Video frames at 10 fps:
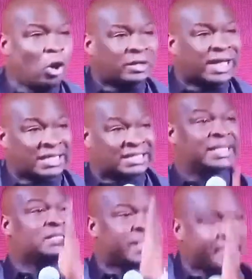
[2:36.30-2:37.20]
one
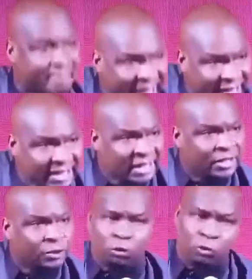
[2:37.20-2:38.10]
altar still
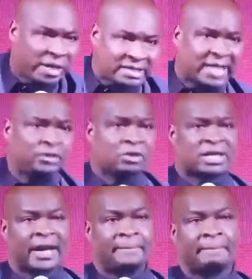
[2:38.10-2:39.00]
remains, you
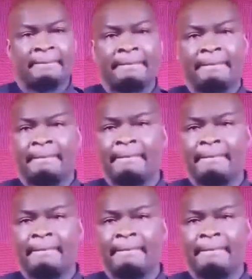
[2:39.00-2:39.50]
wasted your time.